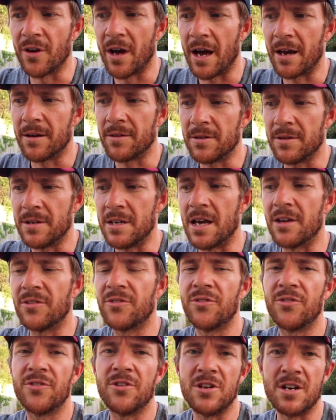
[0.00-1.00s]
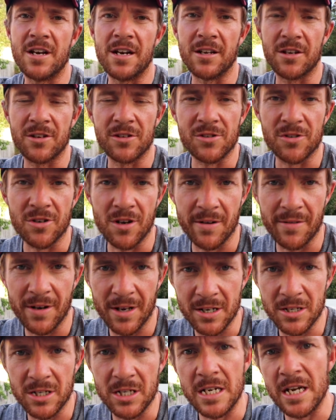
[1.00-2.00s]
that yes, you need to conserve
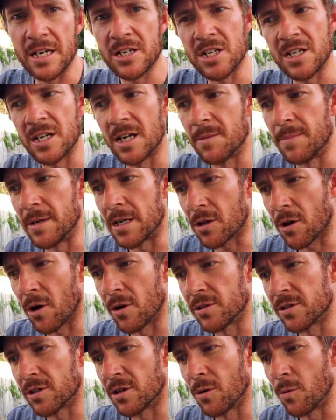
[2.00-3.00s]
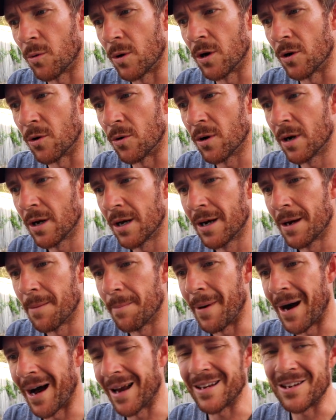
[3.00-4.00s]
energy, yes, you need to be close to the wheel,
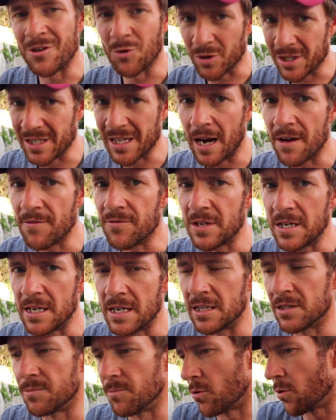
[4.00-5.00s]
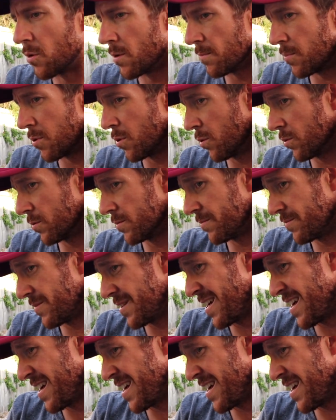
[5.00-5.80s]
but your safety is more important.